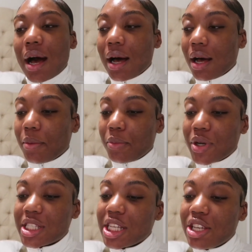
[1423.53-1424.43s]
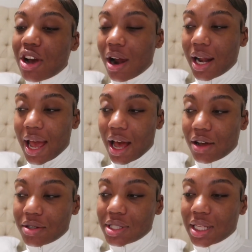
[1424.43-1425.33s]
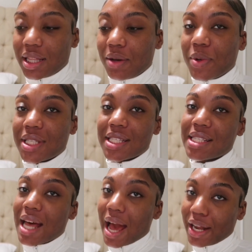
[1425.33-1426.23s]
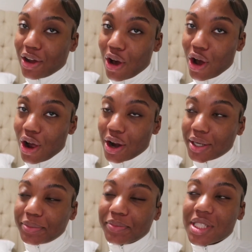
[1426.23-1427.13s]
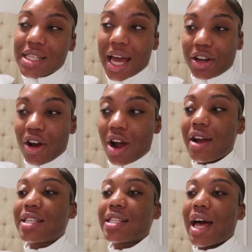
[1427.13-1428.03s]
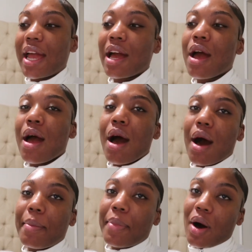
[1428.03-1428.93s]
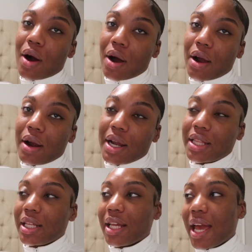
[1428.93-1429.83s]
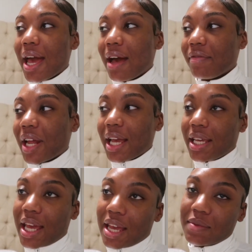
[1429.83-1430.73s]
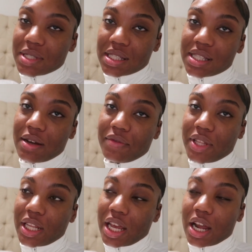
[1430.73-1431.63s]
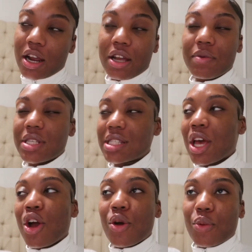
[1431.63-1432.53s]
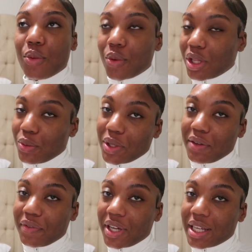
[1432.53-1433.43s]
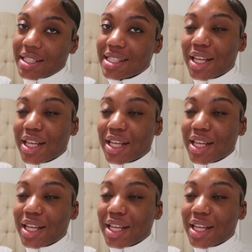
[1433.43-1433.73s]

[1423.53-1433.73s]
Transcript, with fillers: Um, went to Yard House and then went to Sidecar. Sidecar is like a bar and then they have like games and stuff in there. It was really, really fun.